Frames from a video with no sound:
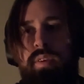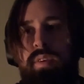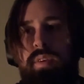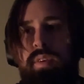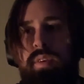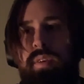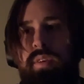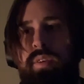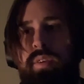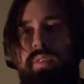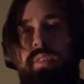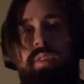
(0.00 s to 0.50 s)

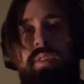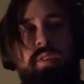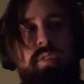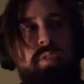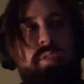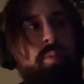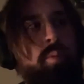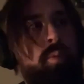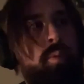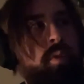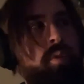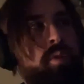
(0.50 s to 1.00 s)
See the
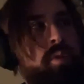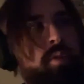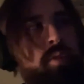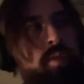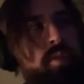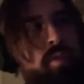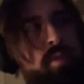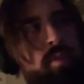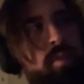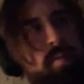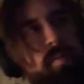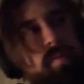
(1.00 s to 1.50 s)

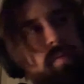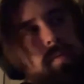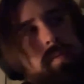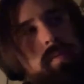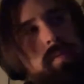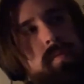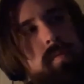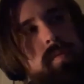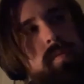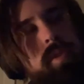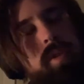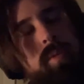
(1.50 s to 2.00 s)
squirrels
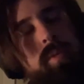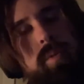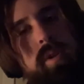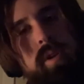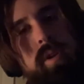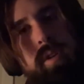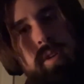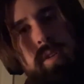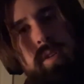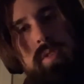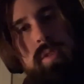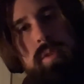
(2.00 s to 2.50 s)

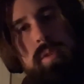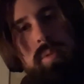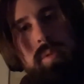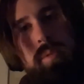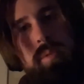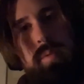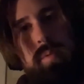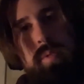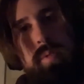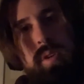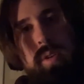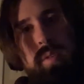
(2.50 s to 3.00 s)
running to and
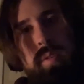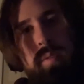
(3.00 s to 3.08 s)
fro.